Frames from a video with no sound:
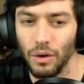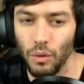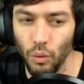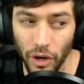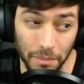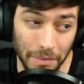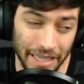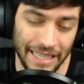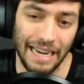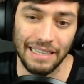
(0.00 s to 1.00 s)
What are my
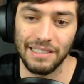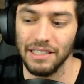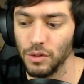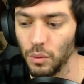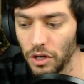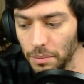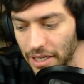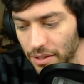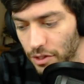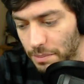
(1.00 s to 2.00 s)
taxes?
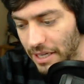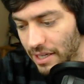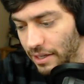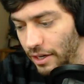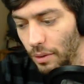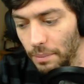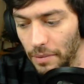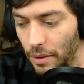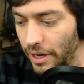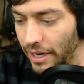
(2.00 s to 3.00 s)
What's my,
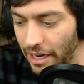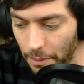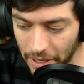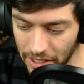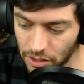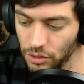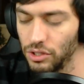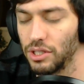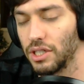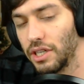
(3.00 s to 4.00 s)
I got to pay
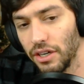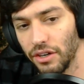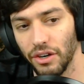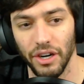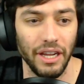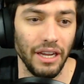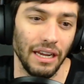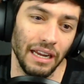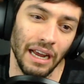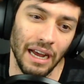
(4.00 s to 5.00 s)
Social
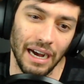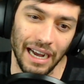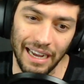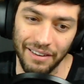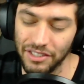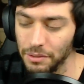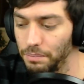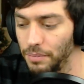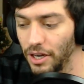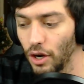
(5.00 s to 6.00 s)
Security. I have to,
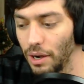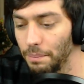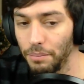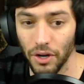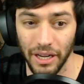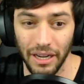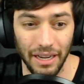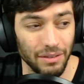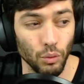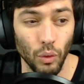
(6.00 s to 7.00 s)
I'm
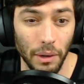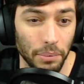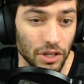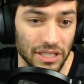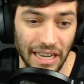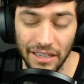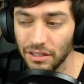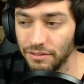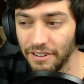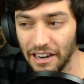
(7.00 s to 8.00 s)
putting
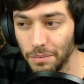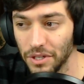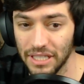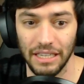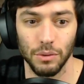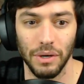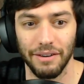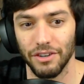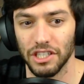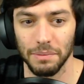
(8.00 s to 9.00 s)
1% or 5% or
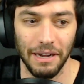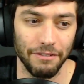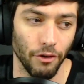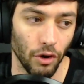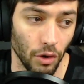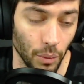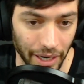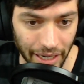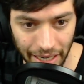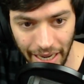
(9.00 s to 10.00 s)
whatever into my
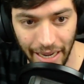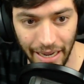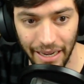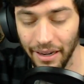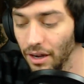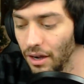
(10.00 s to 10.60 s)
401k.